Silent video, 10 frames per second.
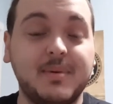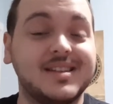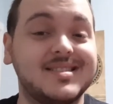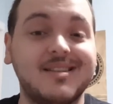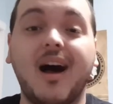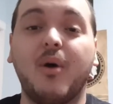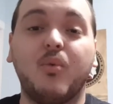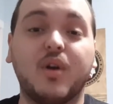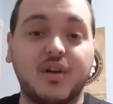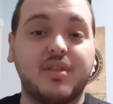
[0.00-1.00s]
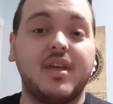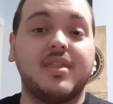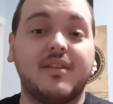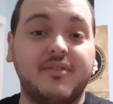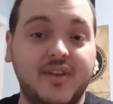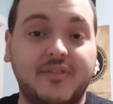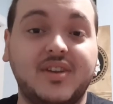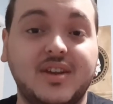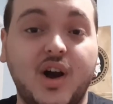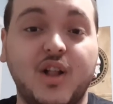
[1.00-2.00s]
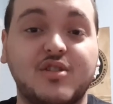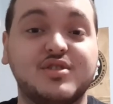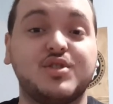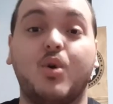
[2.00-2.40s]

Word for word: It's not worth the $50.